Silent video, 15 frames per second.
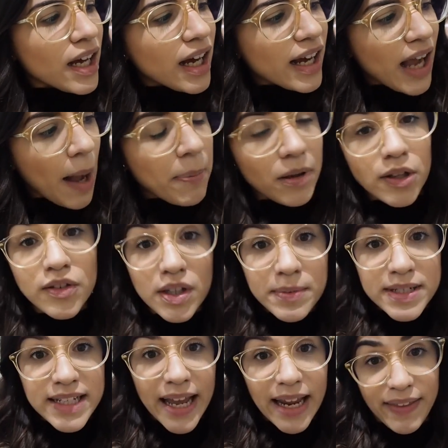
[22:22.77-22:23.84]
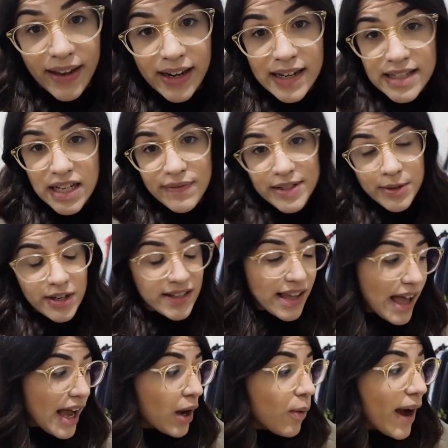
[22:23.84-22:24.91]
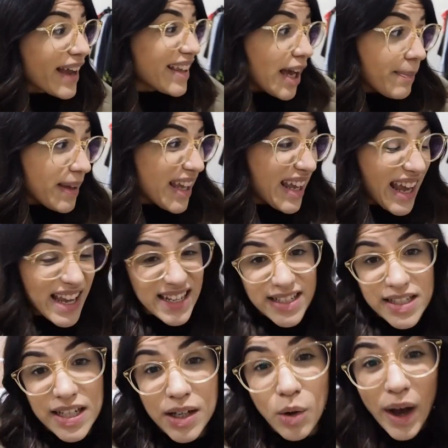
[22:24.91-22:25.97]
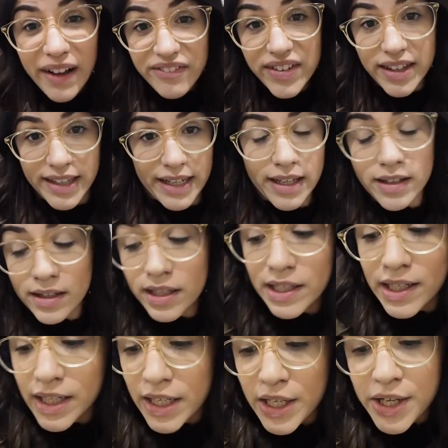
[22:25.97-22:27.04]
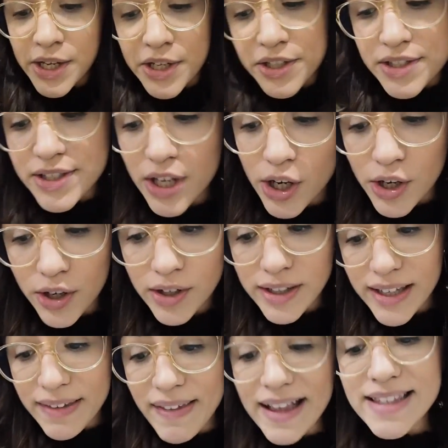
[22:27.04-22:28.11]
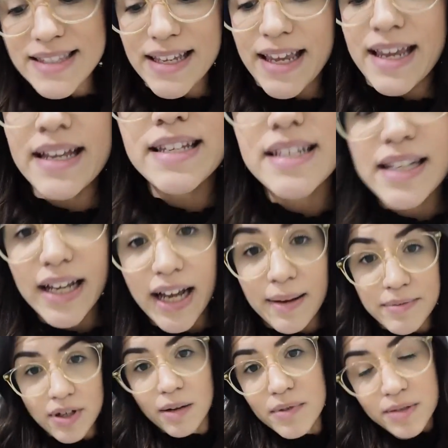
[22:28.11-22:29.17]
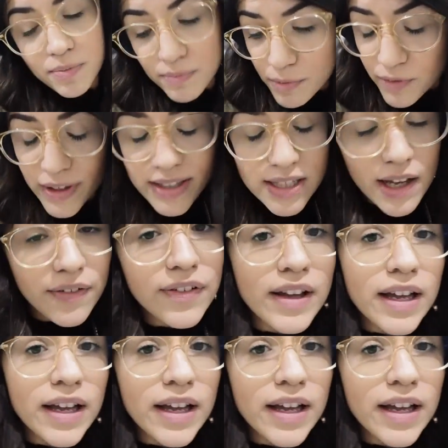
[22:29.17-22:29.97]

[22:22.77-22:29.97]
a couple of them a day, that kind of stuff as well, because they are quite yummy and quite filling. So yeah, that's it. I'm sorry, I'm just moving stuff.